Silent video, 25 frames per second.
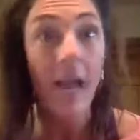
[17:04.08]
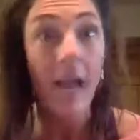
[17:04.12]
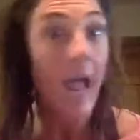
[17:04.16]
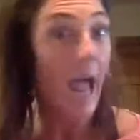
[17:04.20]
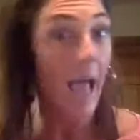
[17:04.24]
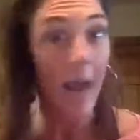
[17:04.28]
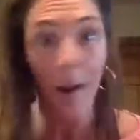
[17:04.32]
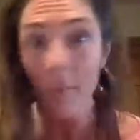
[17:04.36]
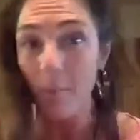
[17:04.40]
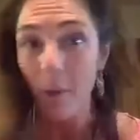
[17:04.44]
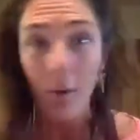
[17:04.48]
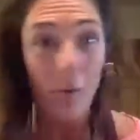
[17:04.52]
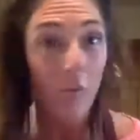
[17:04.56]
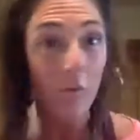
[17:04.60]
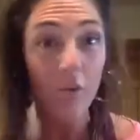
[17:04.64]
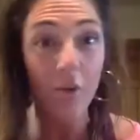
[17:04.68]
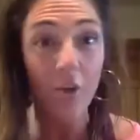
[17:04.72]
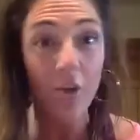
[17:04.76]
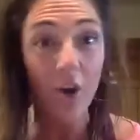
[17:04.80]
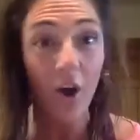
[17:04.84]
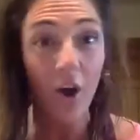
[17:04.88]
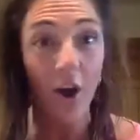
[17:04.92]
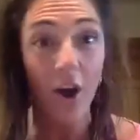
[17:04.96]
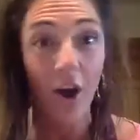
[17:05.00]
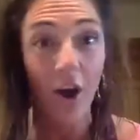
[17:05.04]
And I'm like,
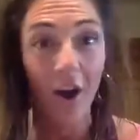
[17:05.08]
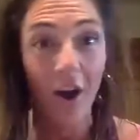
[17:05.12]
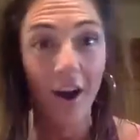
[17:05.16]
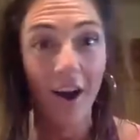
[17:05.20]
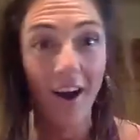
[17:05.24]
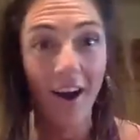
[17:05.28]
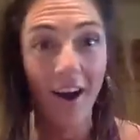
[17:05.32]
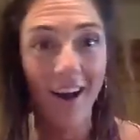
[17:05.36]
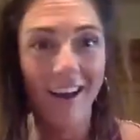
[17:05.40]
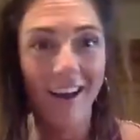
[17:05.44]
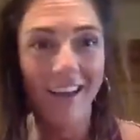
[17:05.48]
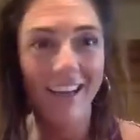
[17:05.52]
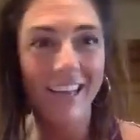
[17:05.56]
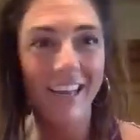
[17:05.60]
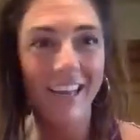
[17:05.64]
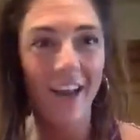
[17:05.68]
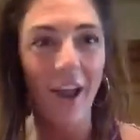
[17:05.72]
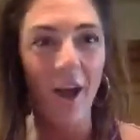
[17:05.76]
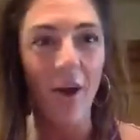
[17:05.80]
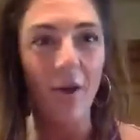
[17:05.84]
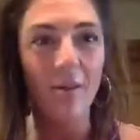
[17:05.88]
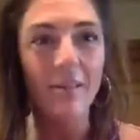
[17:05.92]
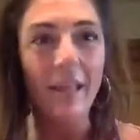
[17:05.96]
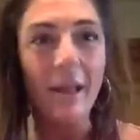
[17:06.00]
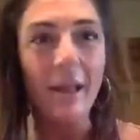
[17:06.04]
yeah,
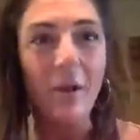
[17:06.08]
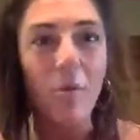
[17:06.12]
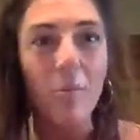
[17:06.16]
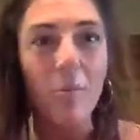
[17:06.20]
like